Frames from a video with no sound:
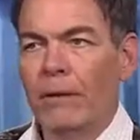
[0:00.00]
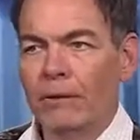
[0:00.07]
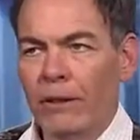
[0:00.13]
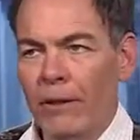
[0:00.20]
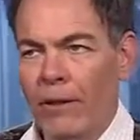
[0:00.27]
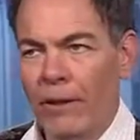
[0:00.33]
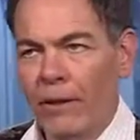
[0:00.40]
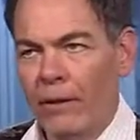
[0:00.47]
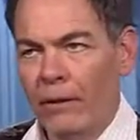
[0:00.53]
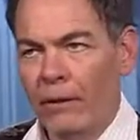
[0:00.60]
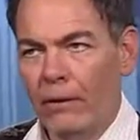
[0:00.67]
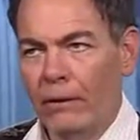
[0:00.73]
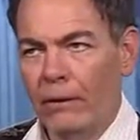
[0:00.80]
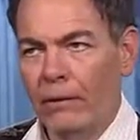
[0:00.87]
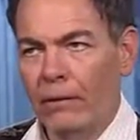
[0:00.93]
military
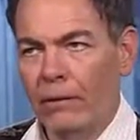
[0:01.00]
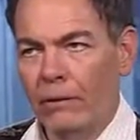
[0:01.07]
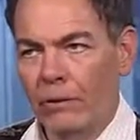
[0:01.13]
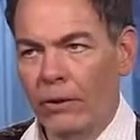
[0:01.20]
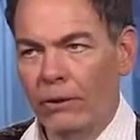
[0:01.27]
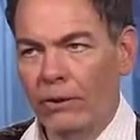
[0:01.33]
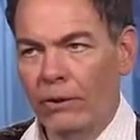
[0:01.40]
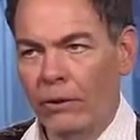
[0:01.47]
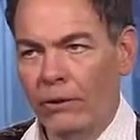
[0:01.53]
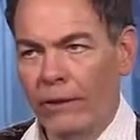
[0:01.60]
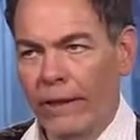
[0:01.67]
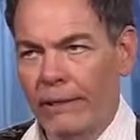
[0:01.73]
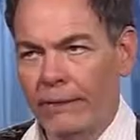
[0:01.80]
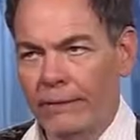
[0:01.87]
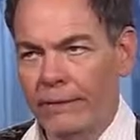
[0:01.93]
uh, controls the
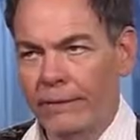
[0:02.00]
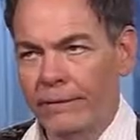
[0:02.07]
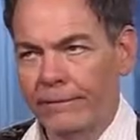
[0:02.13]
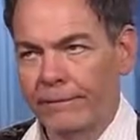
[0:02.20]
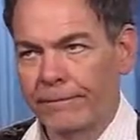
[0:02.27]
hotels.